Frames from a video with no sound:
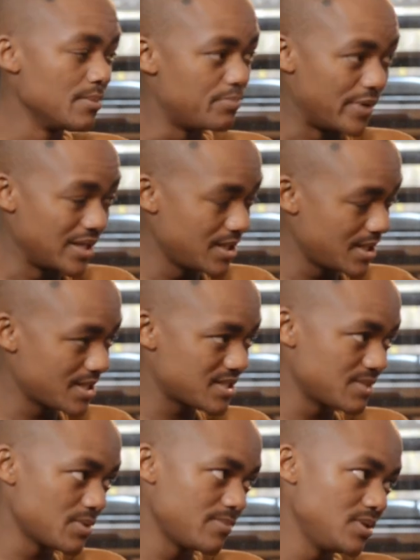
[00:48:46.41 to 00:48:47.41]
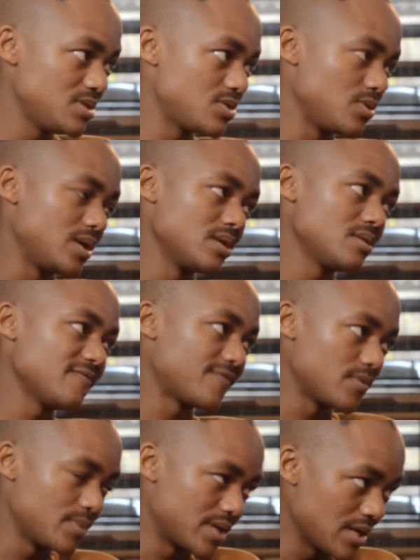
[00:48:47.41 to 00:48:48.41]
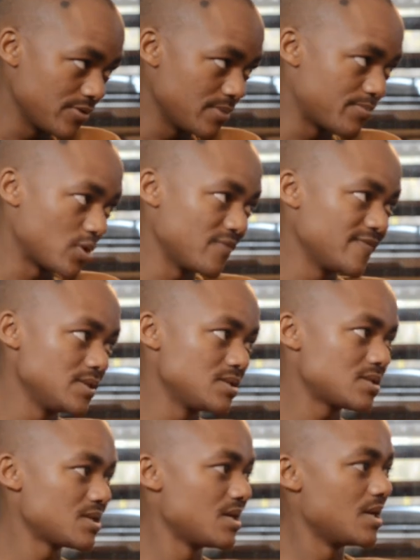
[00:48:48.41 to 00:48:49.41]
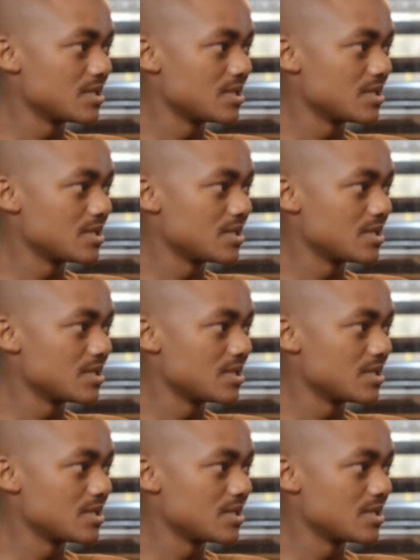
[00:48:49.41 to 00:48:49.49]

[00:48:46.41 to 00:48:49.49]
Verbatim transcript: bringing SMMEs together from around the province,